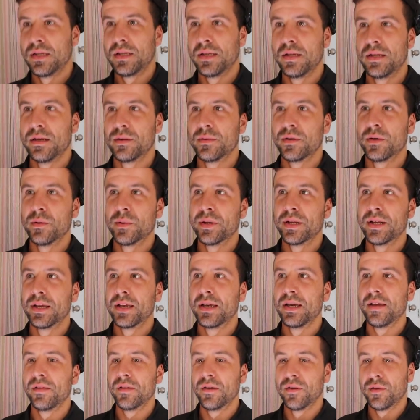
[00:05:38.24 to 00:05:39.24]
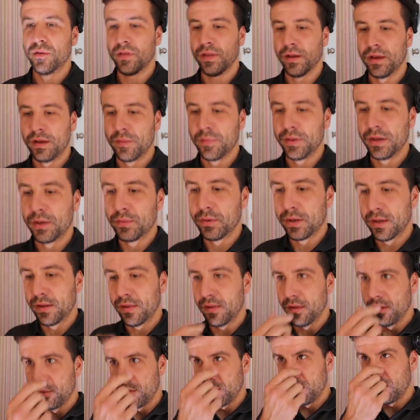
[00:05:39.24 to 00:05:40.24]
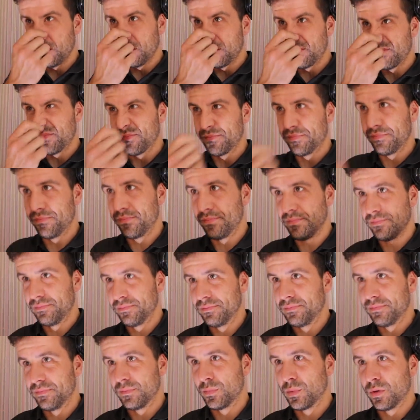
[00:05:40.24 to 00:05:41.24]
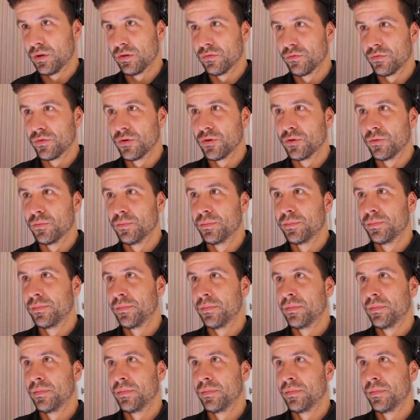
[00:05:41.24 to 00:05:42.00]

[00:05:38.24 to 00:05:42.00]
Oh well, we're gonna cut the whole thing up anyway, so we've got we've got room.